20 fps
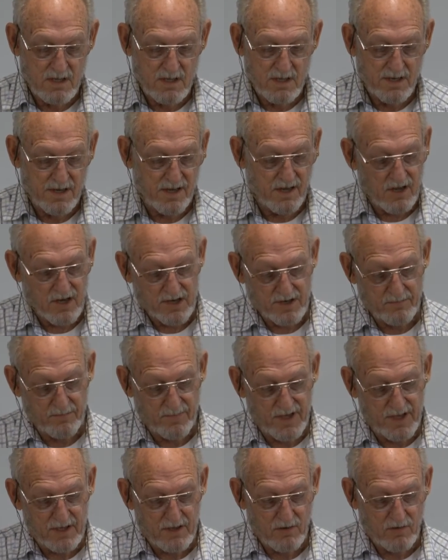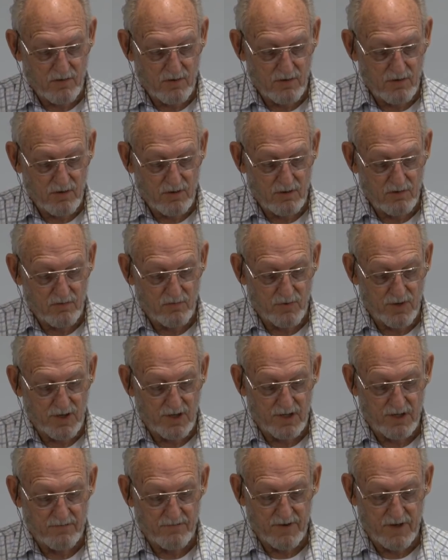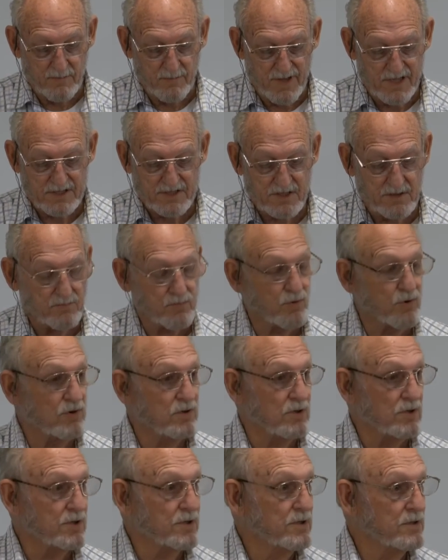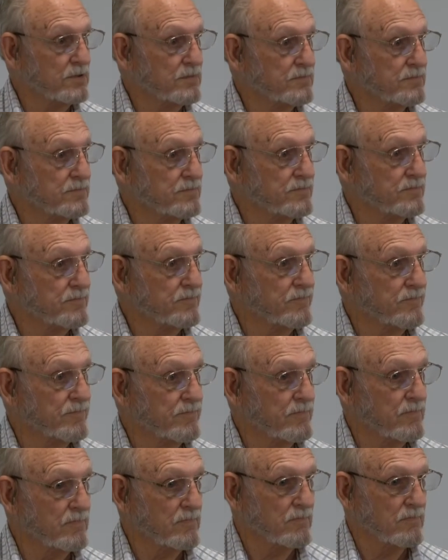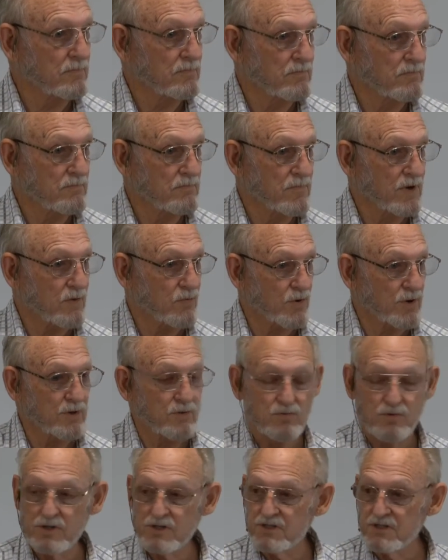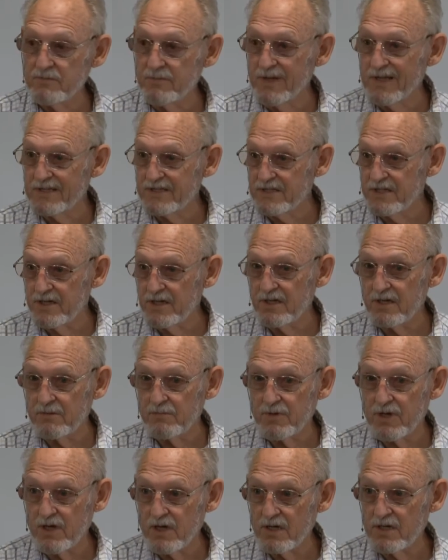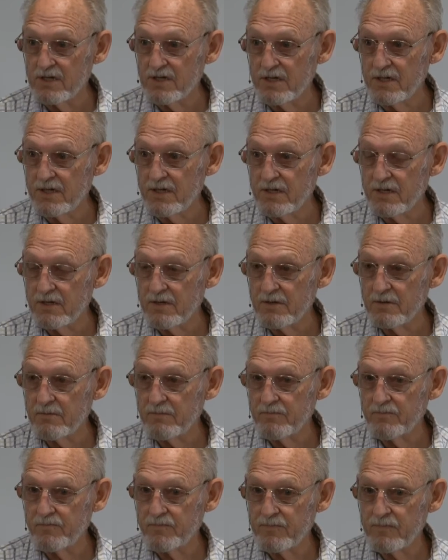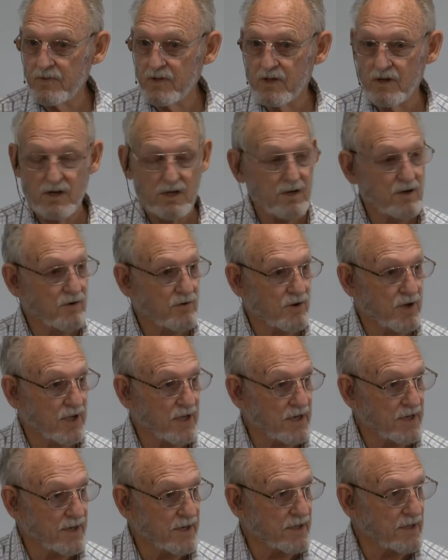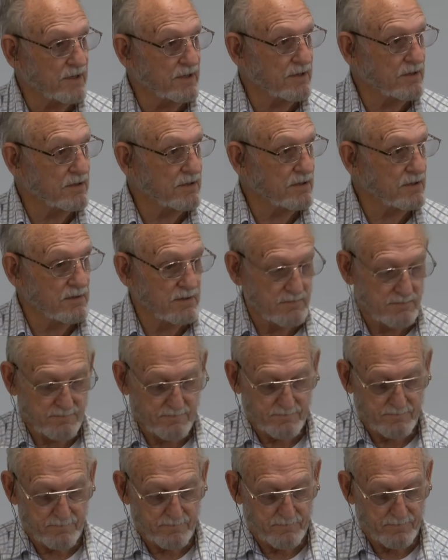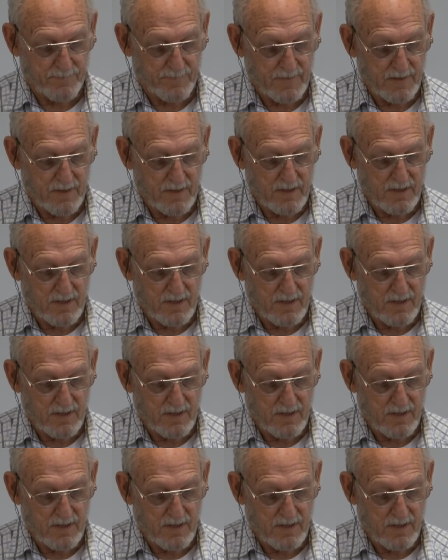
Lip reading: Now, I'll admit, we live in a messed up world. But we're the ones that messed it up. God didn't. God created it.